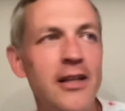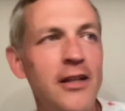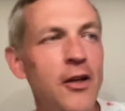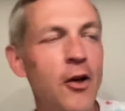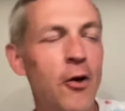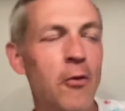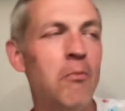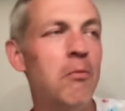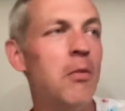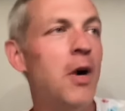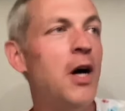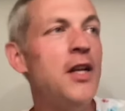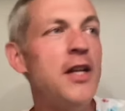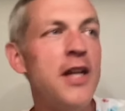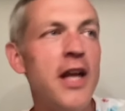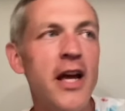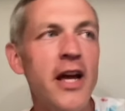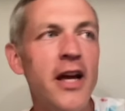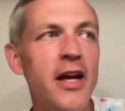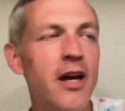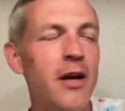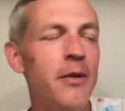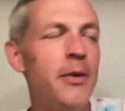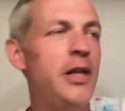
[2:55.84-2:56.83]
you know
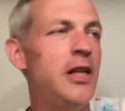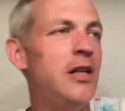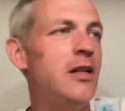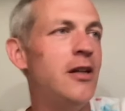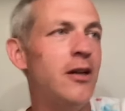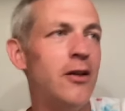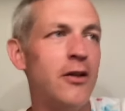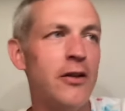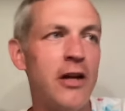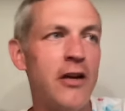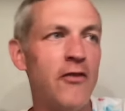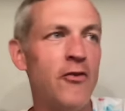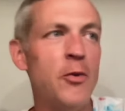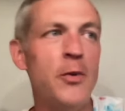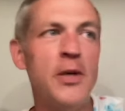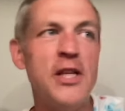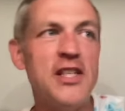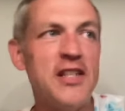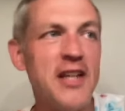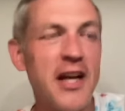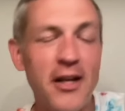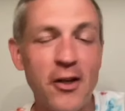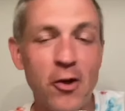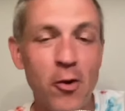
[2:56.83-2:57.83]
Monday. I mean, you know,
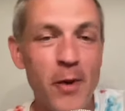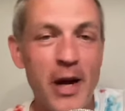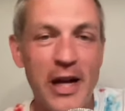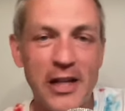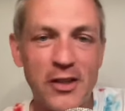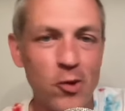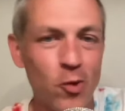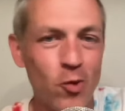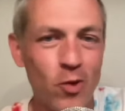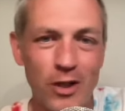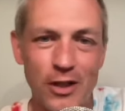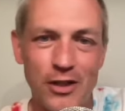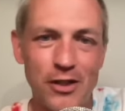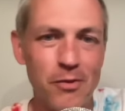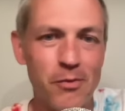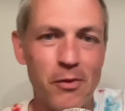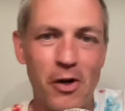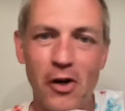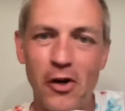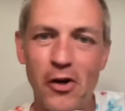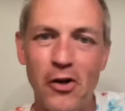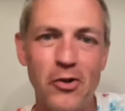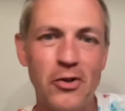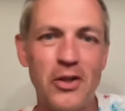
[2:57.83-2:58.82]
everybody's got to go back to work
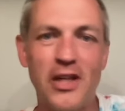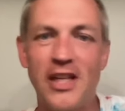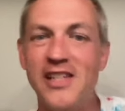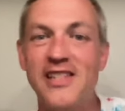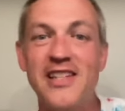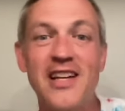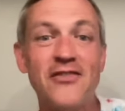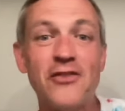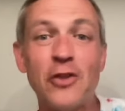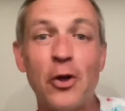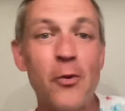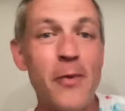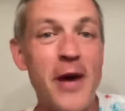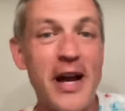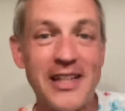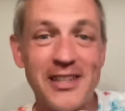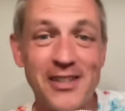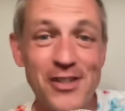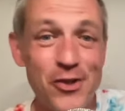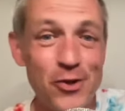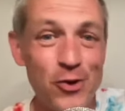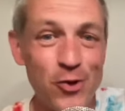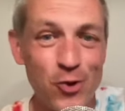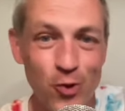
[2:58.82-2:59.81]
tomorrow. Kids have to go back
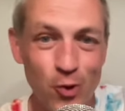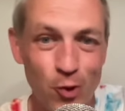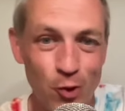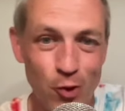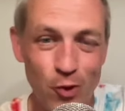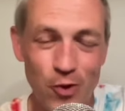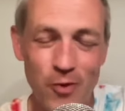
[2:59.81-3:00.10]
to school